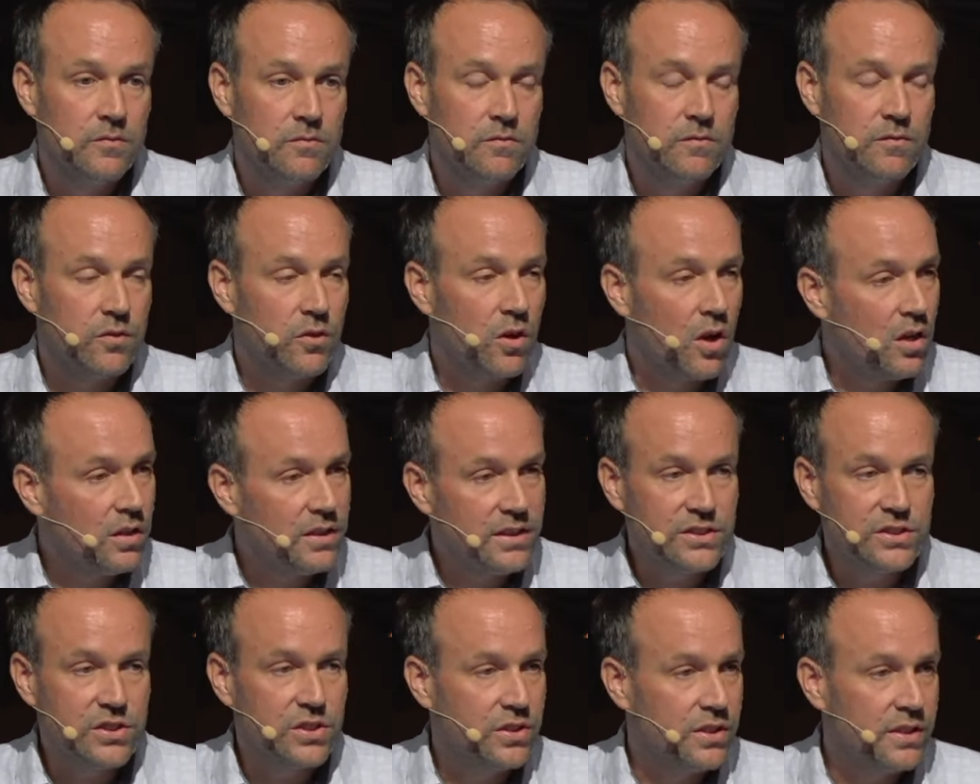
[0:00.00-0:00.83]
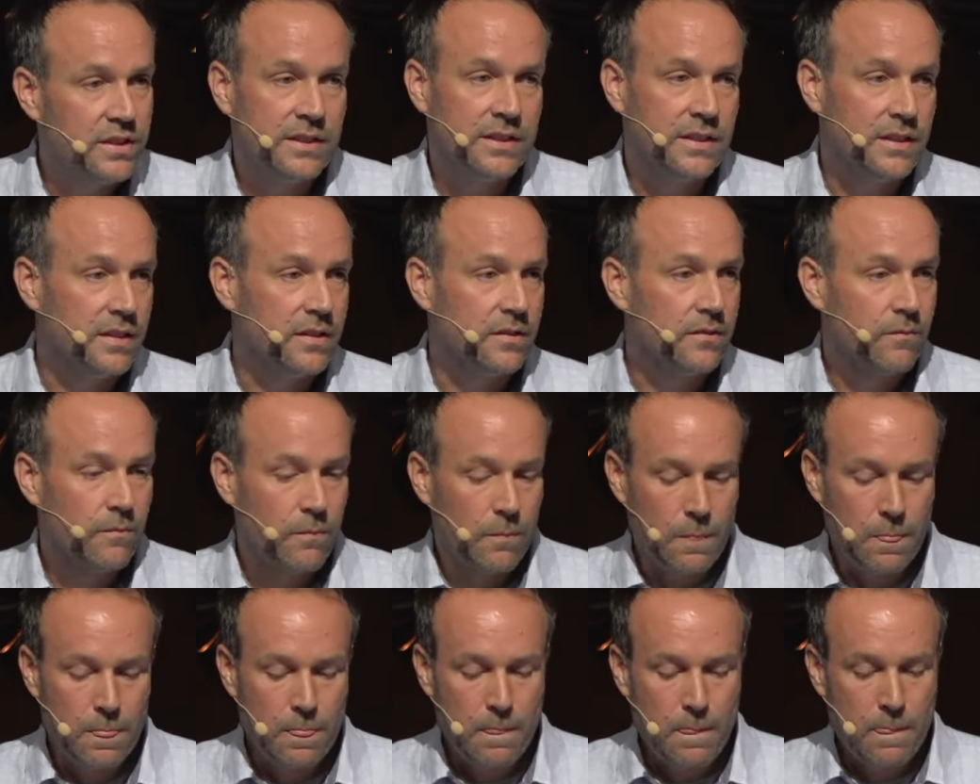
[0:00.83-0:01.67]
for all eternity,
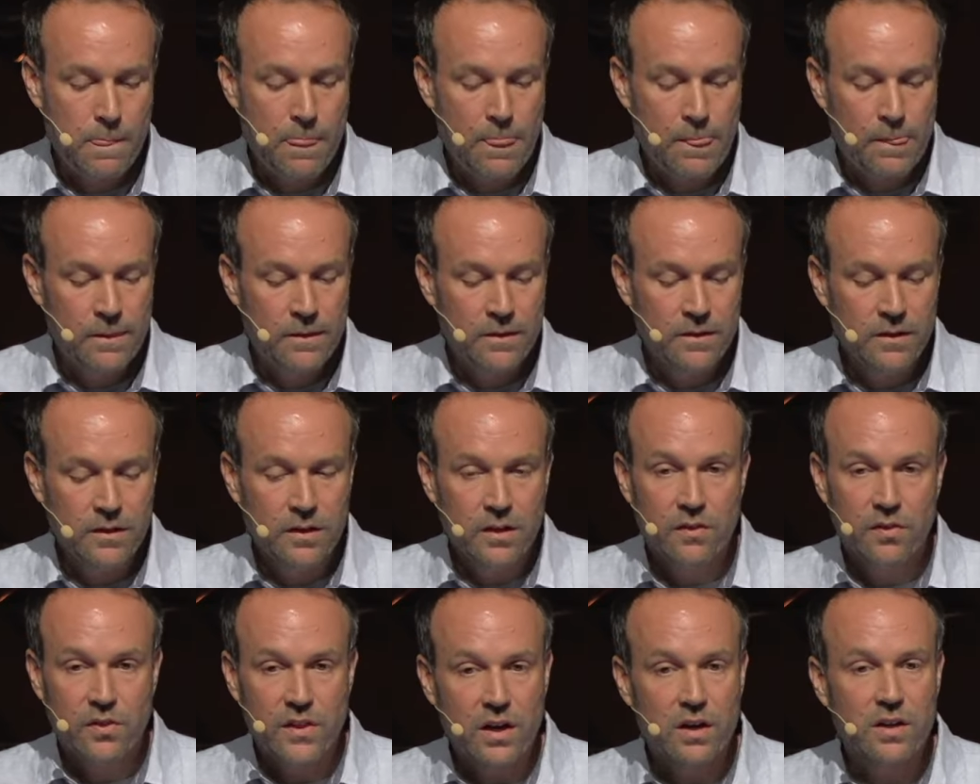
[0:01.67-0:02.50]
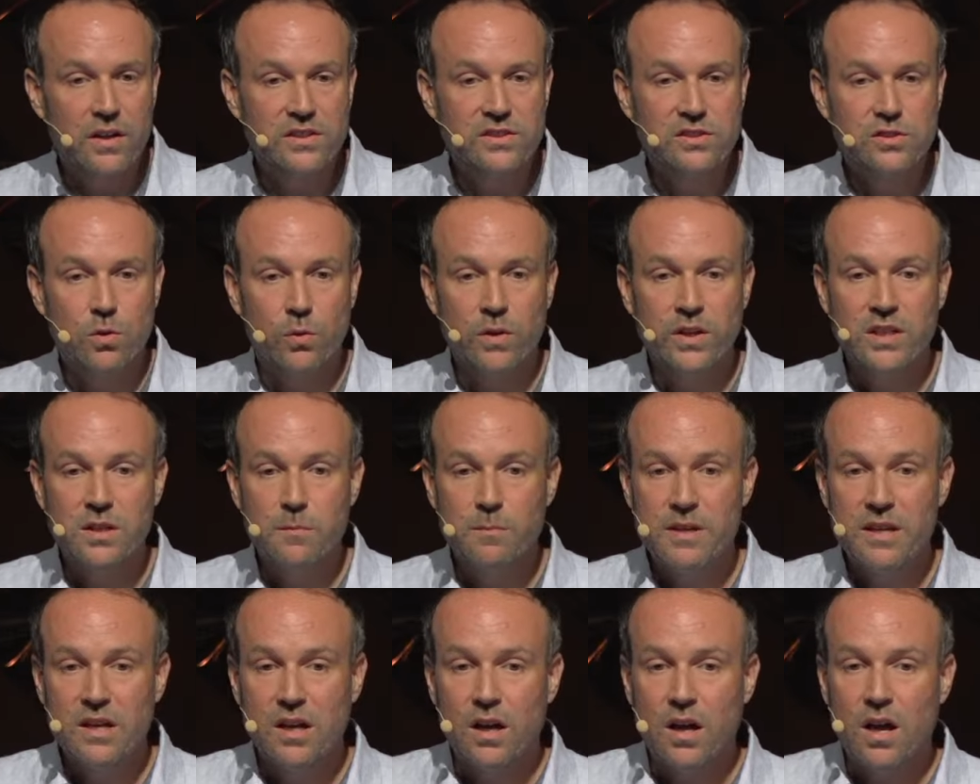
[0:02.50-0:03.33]
there is going to
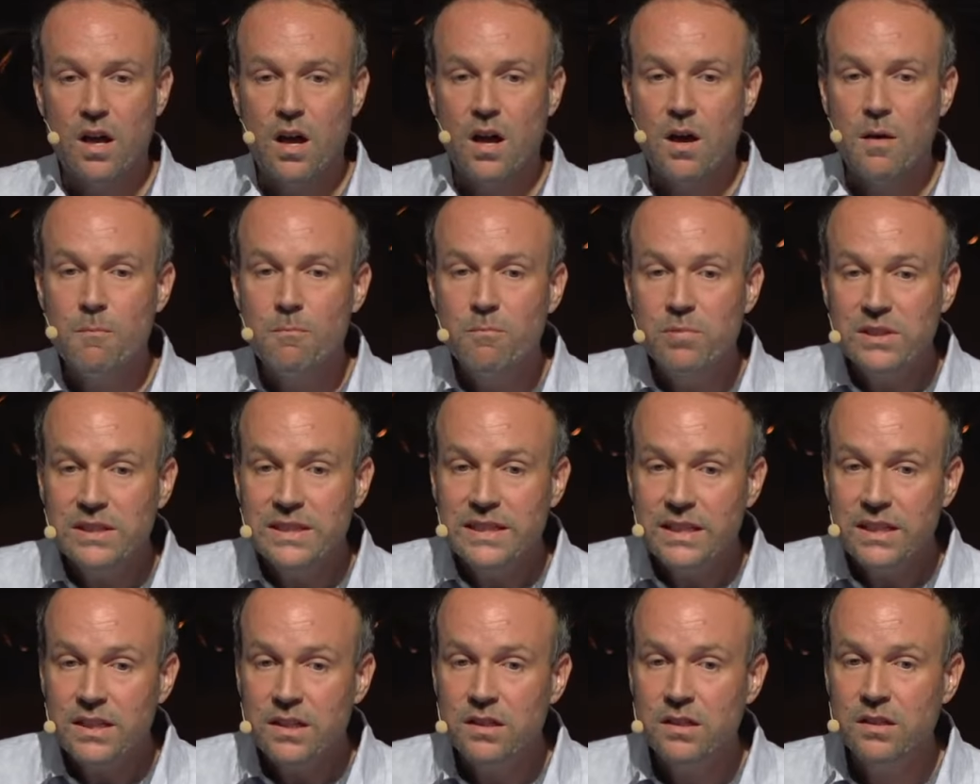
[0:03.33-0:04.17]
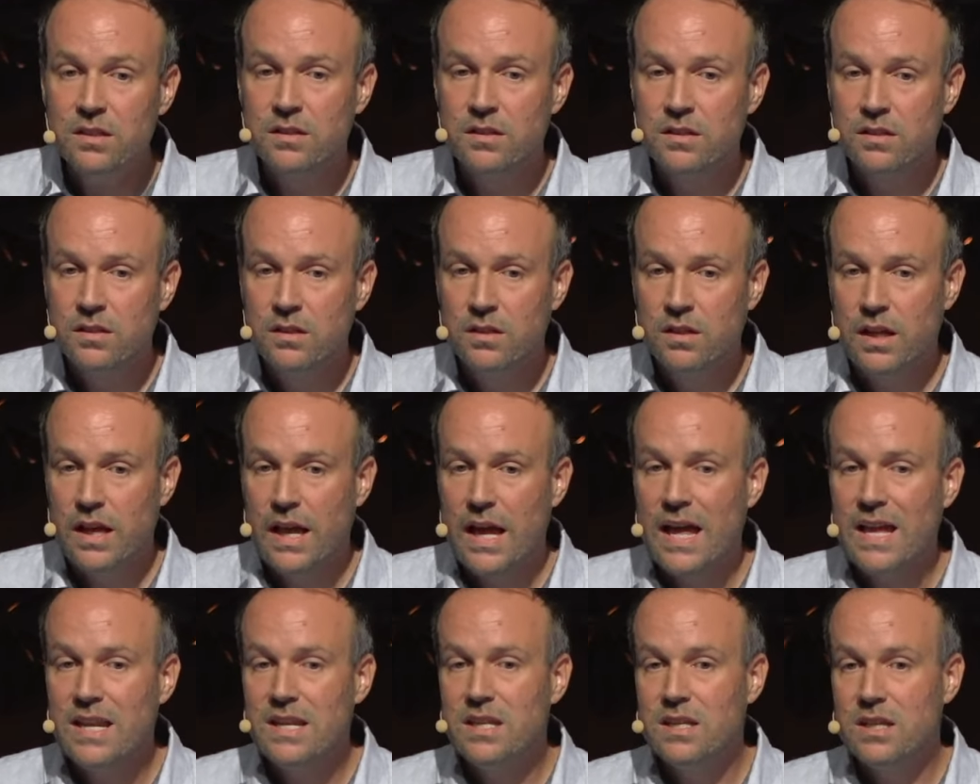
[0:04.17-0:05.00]
be a humbling
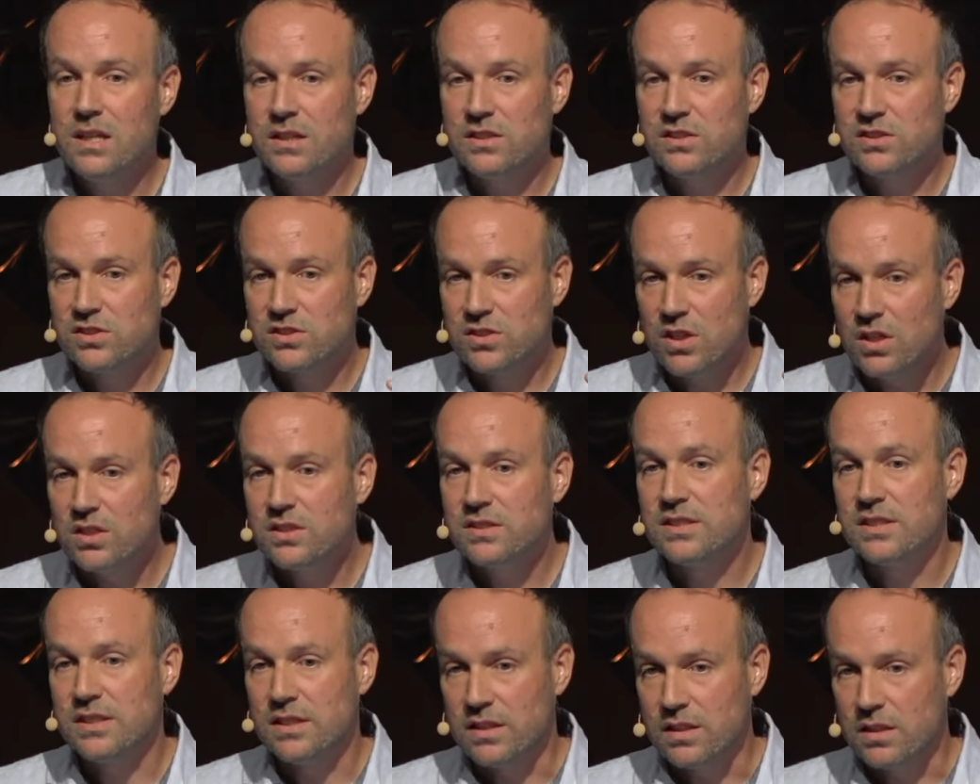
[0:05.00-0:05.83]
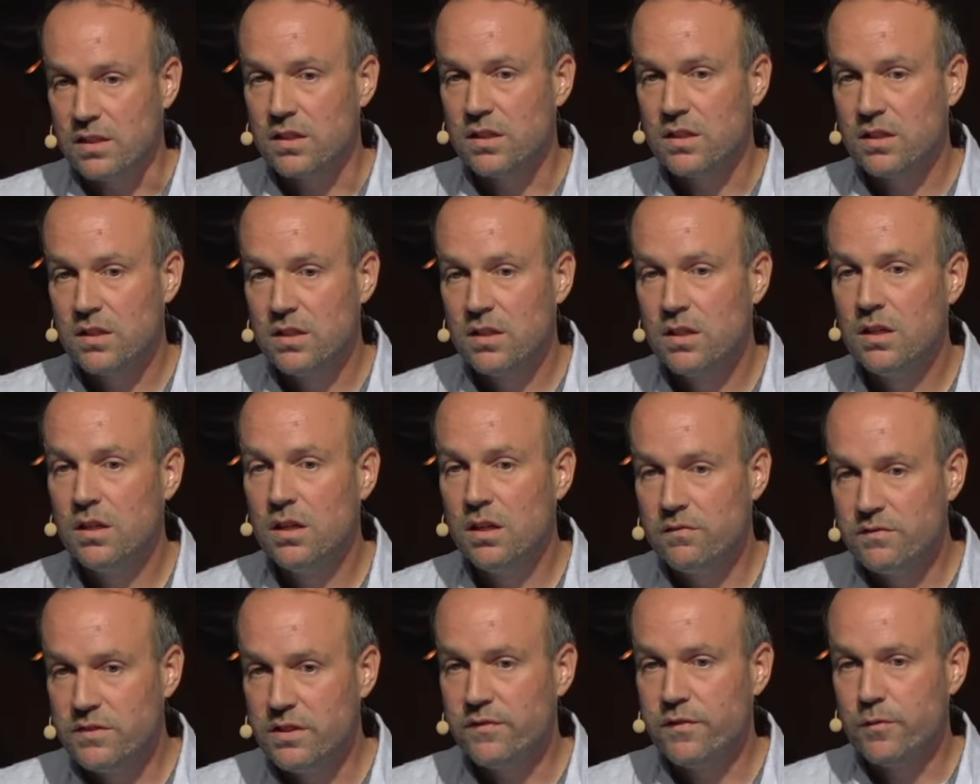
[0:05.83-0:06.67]
and an exalting
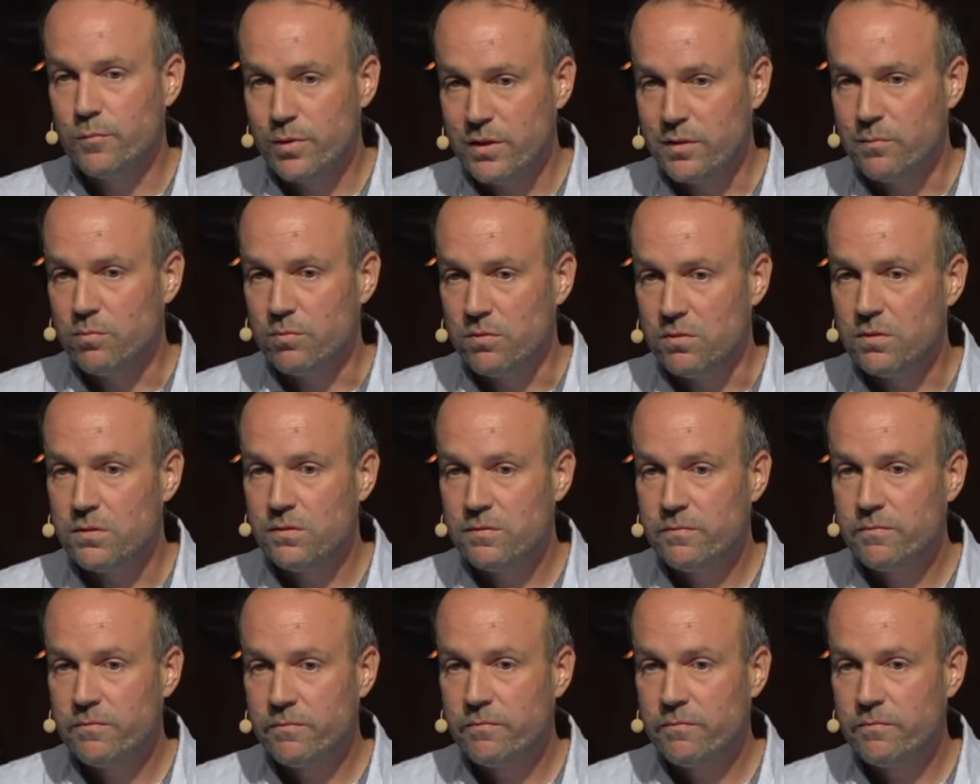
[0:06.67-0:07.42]
of different people.